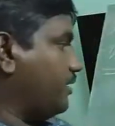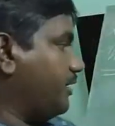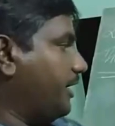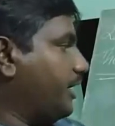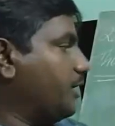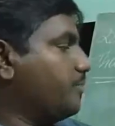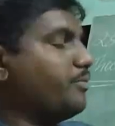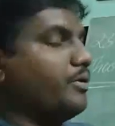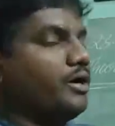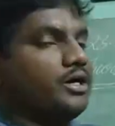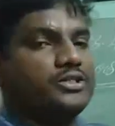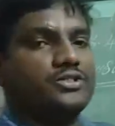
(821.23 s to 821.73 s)

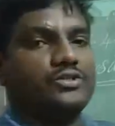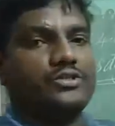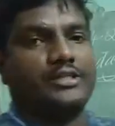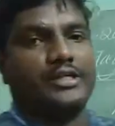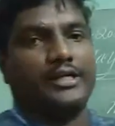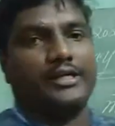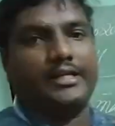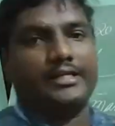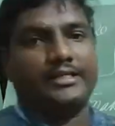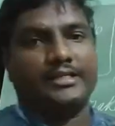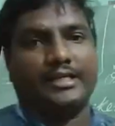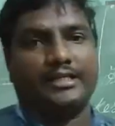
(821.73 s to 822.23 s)
and positive
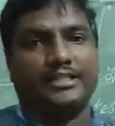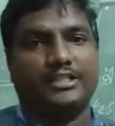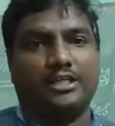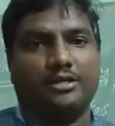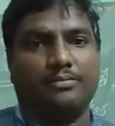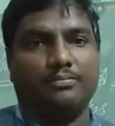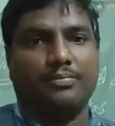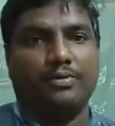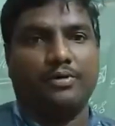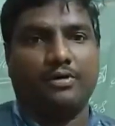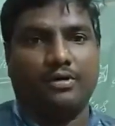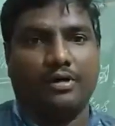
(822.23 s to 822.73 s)
sentence
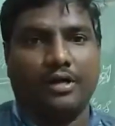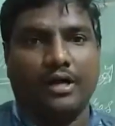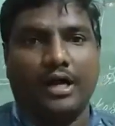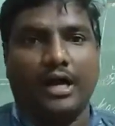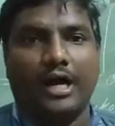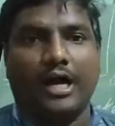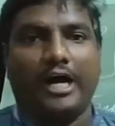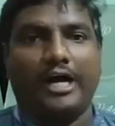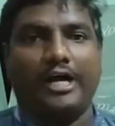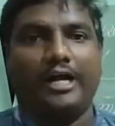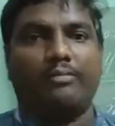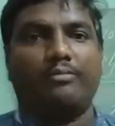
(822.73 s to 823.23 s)
example,
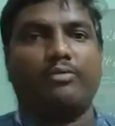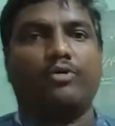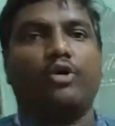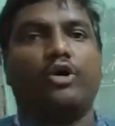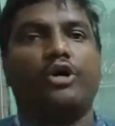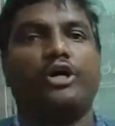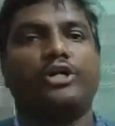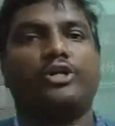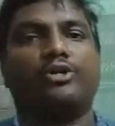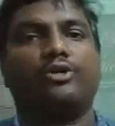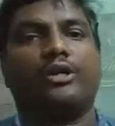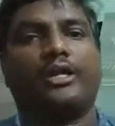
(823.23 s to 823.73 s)
I am
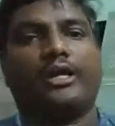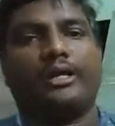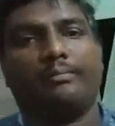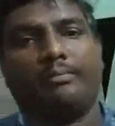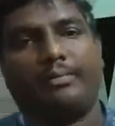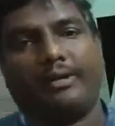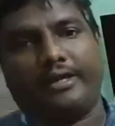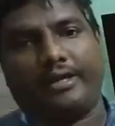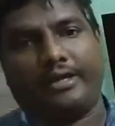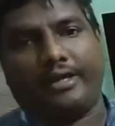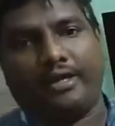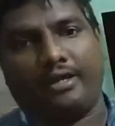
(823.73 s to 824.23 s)
going to
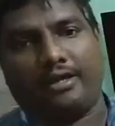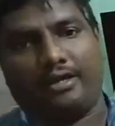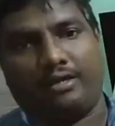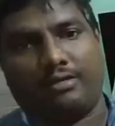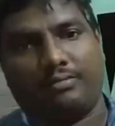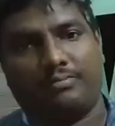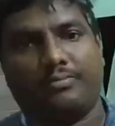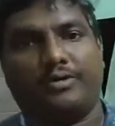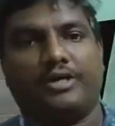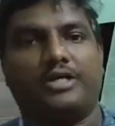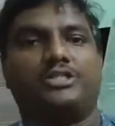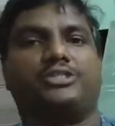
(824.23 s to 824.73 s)

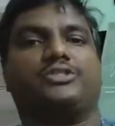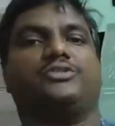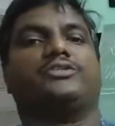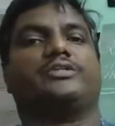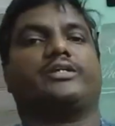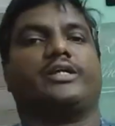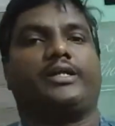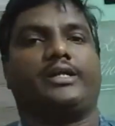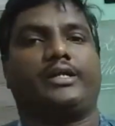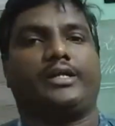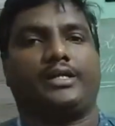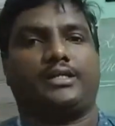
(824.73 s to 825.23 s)
library, positive
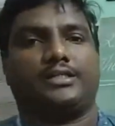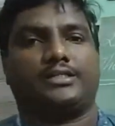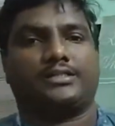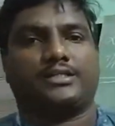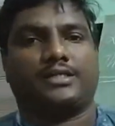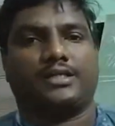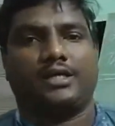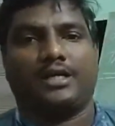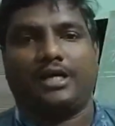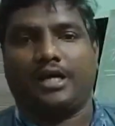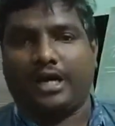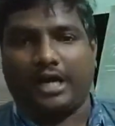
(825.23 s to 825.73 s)

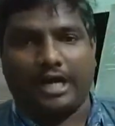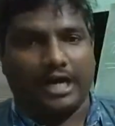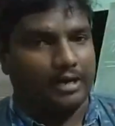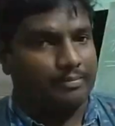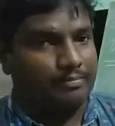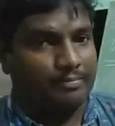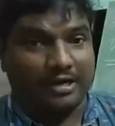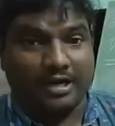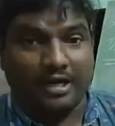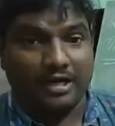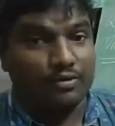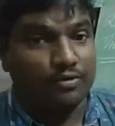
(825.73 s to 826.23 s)
sentence. I
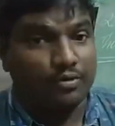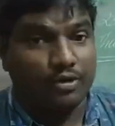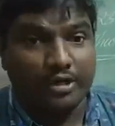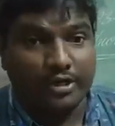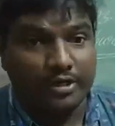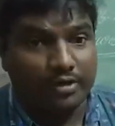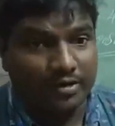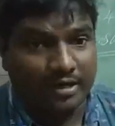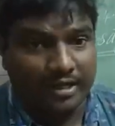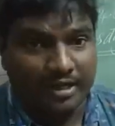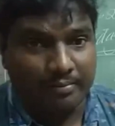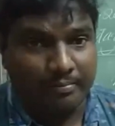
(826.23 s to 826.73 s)
am not
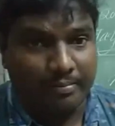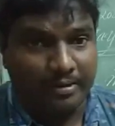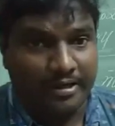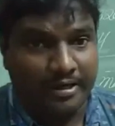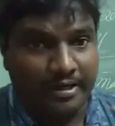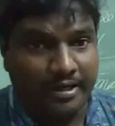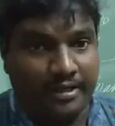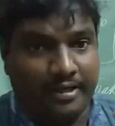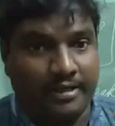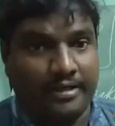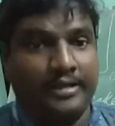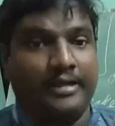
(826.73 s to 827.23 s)
going to
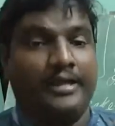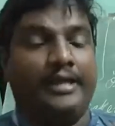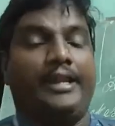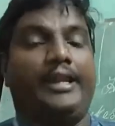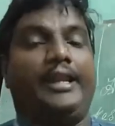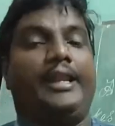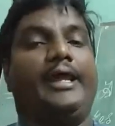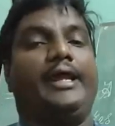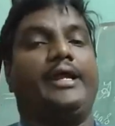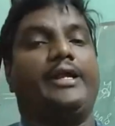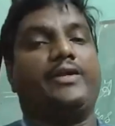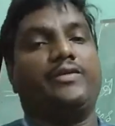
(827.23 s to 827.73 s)
library,
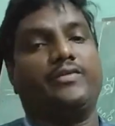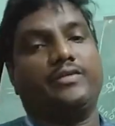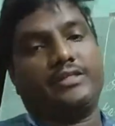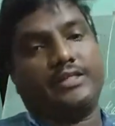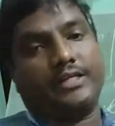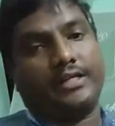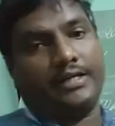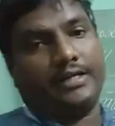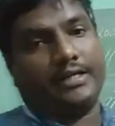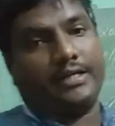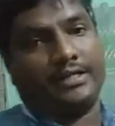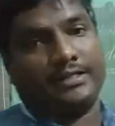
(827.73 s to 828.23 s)
negative
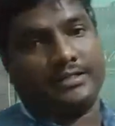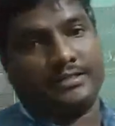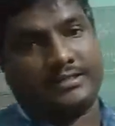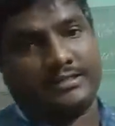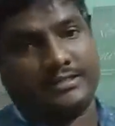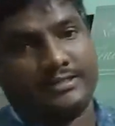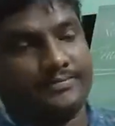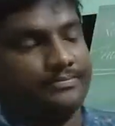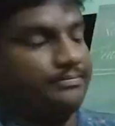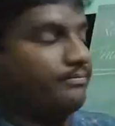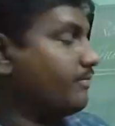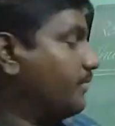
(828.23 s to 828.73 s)

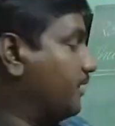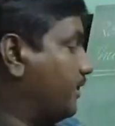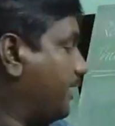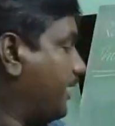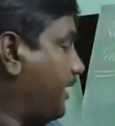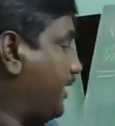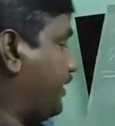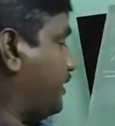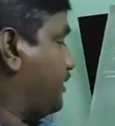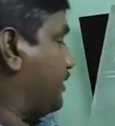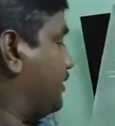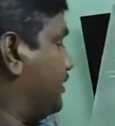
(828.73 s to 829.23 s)
sentence.
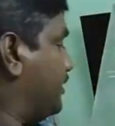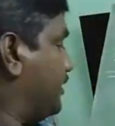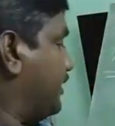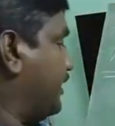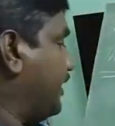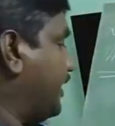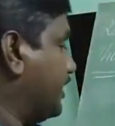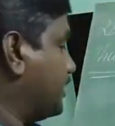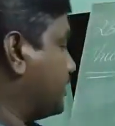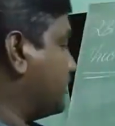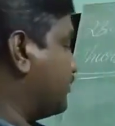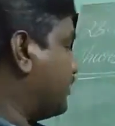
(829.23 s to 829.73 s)
Right?
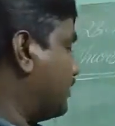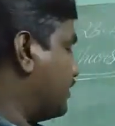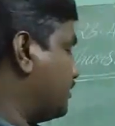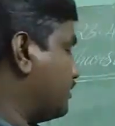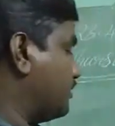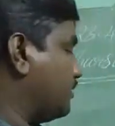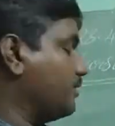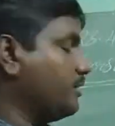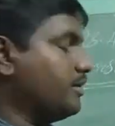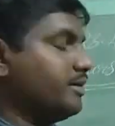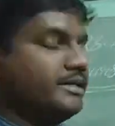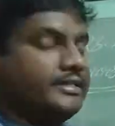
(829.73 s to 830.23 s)
Next
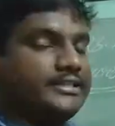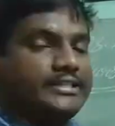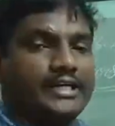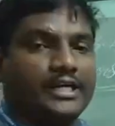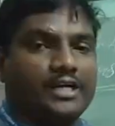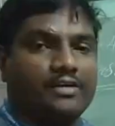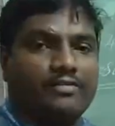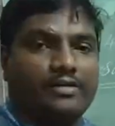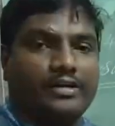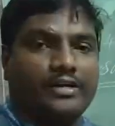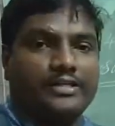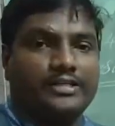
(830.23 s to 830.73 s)
one,
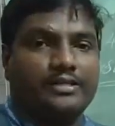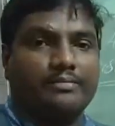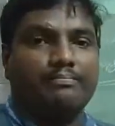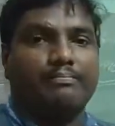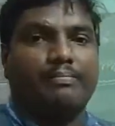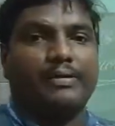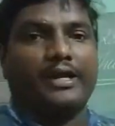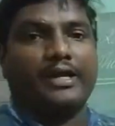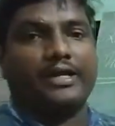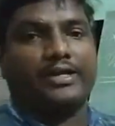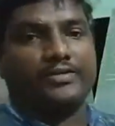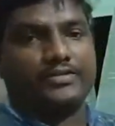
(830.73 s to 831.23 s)
second one is
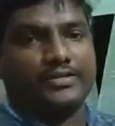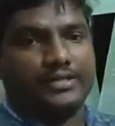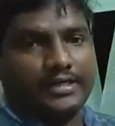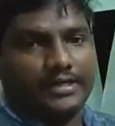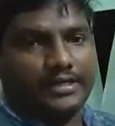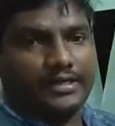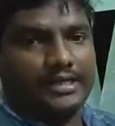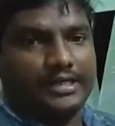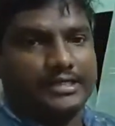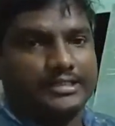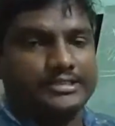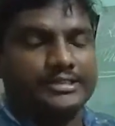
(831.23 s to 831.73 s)
imperative
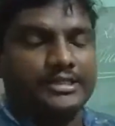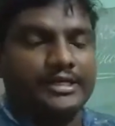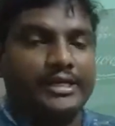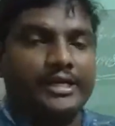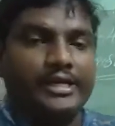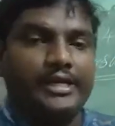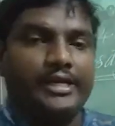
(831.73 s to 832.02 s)
sentence.